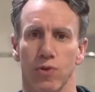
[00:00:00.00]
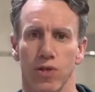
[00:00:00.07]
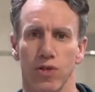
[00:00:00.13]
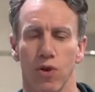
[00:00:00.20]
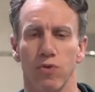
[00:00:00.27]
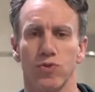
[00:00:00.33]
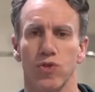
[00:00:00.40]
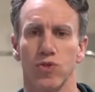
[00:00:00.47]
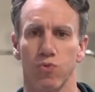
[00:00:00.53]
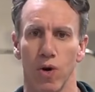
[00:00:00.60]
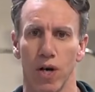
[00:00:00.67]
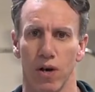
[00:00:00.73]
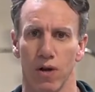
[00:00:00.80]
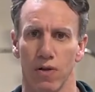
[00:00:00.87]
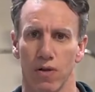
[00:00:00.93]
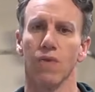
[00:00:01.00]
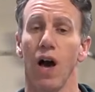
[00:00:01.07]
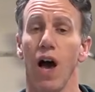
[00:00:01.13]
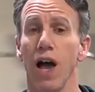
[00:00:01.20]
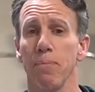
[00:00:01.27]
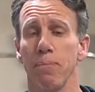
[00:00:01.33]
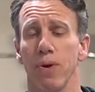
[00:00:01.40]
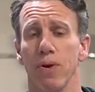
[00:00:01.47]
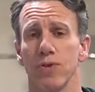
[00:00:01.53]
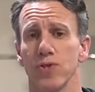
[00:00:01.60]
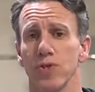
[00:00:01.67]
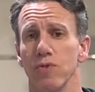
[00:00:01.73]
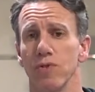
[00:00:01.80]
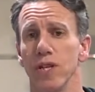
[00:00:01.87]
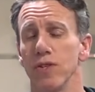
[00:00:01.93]
doing those as well. I
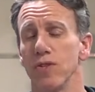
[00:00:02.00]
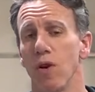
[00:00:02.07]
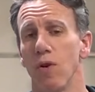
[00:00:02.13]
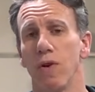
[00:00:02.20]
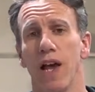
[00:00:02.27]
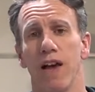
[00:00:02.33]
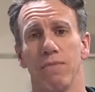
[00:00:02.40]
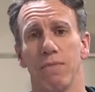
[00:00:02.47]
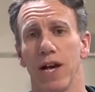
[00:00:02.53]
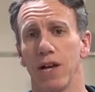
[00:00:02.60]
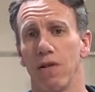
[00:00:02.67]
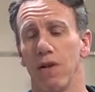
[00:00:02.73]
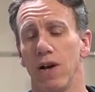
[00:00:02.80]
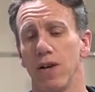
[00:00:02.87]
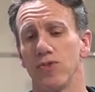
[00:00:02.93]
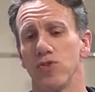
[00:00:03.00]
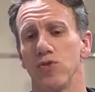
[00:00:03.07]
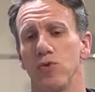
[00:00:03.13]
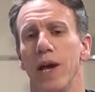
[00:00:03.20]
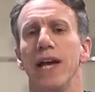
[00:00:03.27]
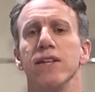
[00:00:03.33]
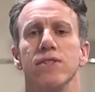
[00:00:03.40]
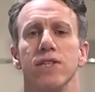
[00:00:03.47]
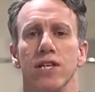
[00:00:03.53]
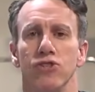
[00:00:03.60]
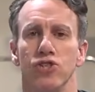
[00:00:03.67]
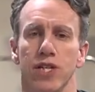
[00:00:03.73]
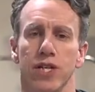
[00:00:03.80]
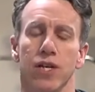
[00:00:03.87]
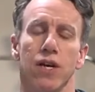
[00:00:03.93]
personally don't have my clients do
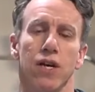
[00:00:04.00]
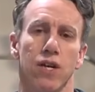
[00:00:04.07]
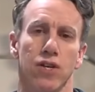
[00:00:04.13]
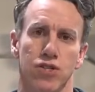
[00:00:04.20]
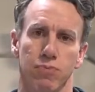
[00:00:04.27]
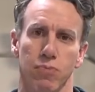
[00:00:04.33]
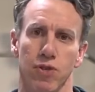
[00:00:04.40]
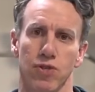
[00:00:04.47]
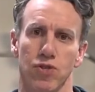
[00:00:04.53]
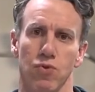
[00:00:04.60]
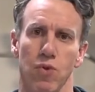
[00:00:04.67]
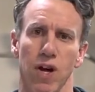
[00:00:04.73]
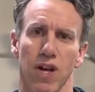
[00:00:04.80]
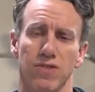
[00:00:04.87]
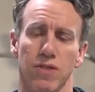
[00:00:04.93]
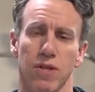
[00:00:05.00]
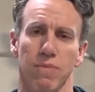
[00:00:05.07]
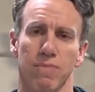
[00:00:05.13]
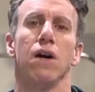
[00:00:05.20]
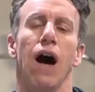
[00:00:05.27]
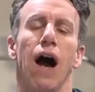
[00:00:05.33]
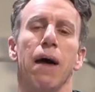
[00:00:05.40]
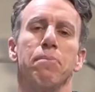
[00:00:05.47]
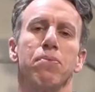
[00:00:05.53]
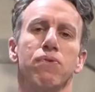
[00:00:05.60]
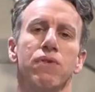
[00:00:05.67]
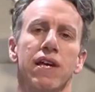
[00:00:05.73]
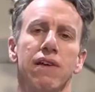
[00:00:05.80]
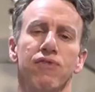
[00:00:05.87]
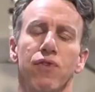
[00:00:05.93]
ATG split squats. I
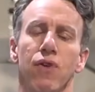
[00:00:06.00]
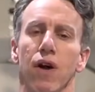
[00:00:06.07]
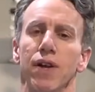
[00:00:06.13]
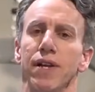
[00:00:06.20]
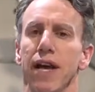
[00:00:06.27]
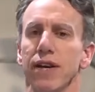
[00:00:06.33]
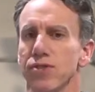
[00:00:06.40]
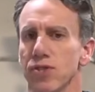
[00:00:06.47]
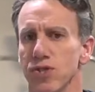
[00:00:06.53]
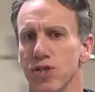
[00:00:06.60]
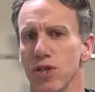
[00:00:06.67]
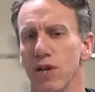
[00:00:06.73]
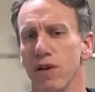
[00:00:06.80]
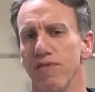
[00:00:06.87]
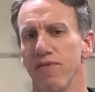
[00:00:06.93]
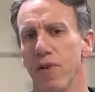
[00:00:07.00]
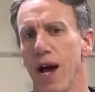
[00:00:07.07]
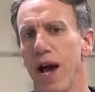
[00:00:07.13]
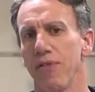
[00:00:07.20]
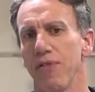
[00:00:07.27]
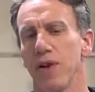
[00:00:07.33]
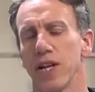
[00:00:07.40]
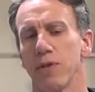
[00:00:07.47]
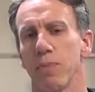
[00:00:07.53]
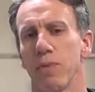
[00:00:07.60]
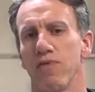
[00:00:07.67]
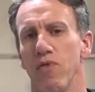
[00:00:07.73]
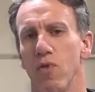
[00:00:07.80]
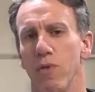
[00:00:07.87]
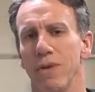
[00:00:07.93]
believe they're unnecessary for athletic
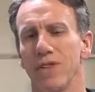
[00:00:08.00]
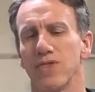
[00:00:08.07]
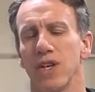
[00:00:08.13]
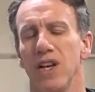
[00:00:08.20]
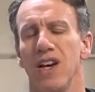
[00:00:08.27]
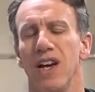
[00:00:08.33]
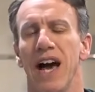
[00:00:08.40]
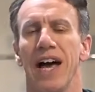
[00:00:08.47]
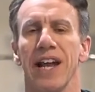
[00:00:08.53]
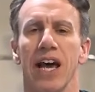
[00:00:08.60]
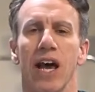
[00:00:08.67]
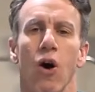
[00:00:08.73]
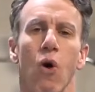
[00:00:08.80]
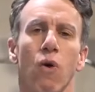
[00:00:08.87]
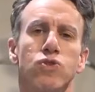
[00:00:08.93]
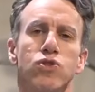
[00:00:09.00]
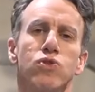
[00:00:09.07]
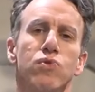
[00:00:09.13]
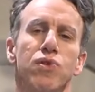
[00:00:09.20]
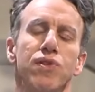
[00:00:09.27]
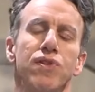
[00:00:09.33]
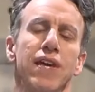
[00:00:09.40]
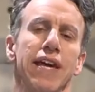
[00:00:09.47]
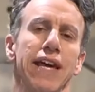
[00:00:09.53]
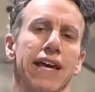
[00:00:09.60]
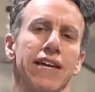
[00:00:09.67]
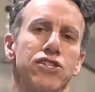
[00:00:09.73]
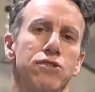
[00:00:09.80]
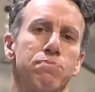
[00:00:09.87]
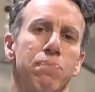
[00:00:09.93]
performance. And I also think,
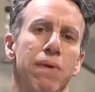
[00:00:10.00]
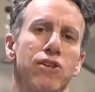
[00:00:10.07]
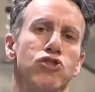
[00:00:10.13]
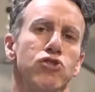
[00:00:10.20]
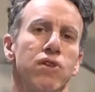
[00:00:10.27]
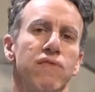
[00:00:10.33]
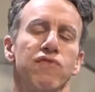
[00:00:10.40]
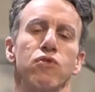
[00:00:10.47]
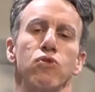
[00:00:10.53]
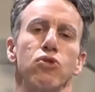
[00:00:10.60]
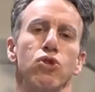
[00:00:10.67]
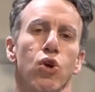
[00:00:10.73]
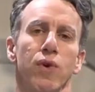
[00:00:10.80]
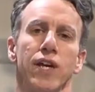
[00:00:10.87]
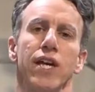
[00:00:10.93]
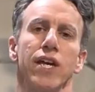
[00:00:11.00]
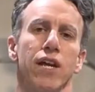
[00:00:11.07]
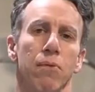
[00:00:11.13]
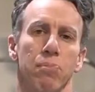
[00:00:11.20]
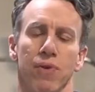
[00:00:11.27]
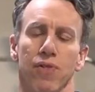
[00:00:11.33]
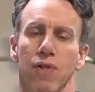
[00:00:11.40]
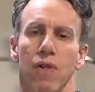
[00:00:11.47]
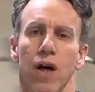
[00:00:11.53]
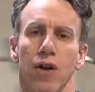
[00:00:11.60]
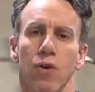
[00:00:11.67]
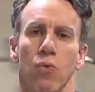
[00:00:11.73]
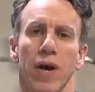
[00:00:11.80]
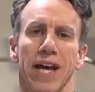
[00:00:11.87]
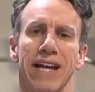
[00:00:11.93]
especially if you're loading it up with a
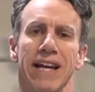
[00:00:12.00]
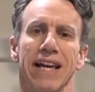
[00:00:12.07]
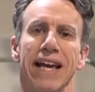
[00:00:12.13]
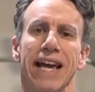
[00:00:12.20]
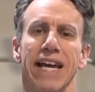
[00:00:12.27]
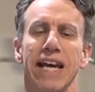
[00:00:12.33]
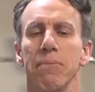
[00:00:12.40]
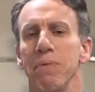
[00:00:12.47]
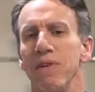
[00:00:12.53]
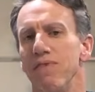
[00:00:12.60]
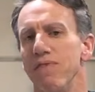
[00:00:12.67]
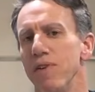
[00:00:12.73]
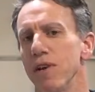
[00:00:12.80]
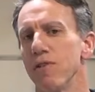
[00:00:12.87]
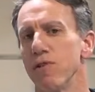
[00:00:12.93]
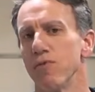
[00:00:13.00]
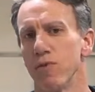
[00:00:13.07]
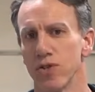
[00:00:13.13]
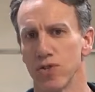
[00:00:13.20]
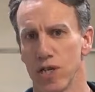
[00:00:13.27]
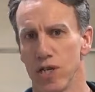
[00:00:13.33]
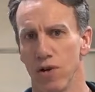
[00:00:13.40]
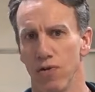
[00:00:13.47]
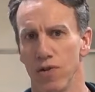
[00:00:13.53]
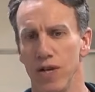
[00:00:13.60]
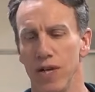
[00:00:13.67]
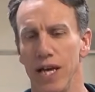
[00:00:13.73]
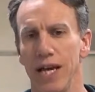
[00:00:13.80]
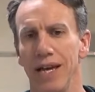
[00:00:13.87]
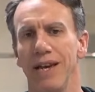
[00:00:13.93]
lot of weight, it can be very risky on the
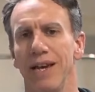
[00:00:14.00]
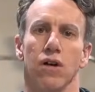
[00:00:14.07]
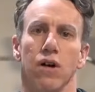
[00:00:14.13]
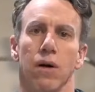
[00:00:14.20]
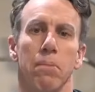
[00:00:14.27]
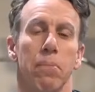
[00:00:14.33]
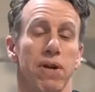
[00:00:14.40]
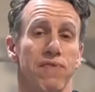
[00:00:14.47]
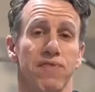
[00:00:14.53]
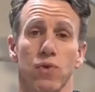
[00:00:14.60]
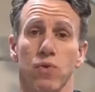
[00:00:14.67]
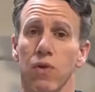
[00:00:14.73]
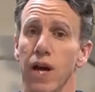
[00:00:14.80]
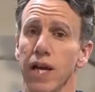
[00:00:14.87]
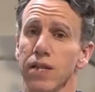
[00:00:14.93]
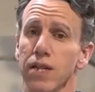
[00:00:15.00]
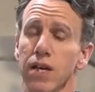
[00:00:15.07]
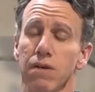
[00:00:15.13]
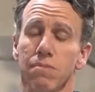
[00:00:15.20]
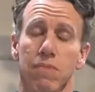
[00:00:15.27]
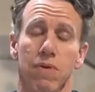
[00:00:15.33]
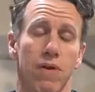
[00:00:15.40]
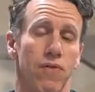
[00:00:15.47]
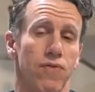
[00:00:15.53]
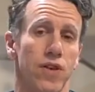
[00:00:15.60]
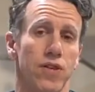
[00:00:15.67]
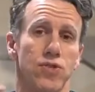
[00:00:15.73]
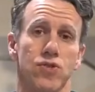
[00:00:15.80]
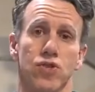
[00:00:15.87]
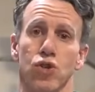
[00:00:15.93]
knee. But if you like them,
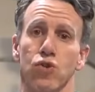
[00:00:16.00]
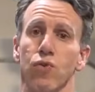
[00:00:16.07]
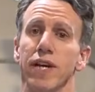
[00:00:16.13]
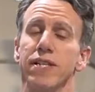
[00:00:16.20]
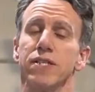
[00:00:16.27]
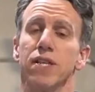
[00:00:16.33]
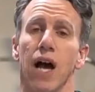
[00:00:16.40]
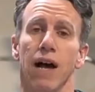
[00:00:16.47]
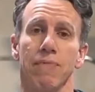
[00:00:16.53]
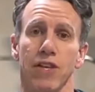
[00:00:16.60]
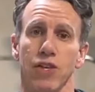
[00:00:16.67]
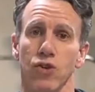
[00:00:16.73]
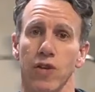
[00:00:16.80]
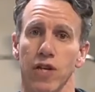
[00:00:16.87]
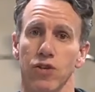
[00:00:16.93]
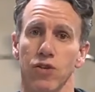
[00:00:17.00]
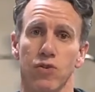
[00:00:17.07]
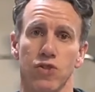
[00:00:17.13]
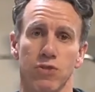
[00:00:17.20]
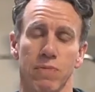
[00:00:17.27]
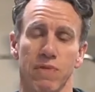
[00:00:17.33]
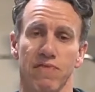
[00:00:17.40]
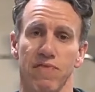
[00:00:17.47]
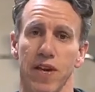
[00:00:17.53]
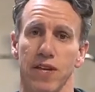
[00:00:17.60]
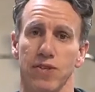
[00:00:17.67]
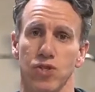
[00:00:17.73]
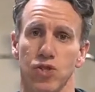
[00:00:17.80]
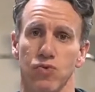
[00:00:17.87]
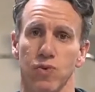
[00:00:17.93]
this is a great time that you can use them in
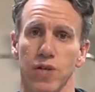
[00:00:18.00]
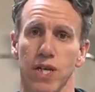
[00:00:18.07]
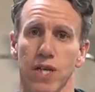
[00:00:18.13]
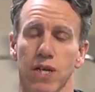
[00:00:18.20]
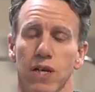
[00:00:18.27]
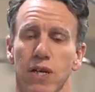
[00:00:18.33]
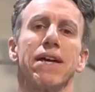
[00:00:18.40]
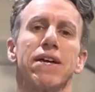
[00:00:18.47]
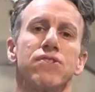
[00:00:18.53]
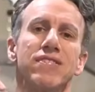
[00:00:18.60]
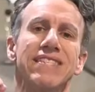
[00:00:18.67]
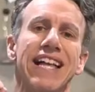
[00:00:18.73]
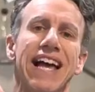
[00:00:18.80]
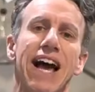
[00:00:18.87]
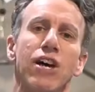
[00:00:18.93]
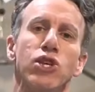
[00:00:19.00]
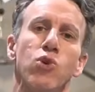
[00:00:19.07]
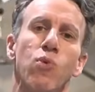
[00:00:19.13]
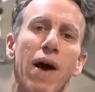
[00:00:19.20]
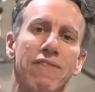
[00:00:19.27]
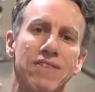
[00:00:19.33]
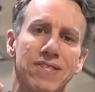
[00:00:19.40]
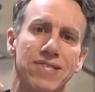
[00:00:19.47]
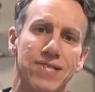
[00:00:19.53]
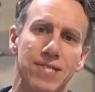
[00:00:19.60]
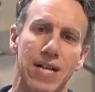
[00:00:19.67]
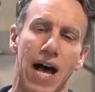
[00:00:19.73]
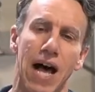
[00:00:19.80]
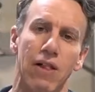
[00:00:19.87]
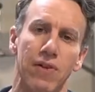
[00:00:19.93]
phase 3 because now you've had a
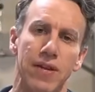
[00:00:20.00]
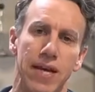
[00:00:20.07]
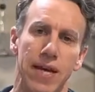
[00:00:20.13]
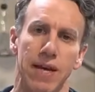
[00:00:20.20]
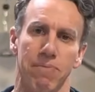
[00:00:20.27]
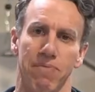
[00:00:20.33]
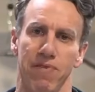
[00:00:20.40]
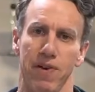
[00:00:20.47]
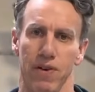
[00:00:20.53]
solid hip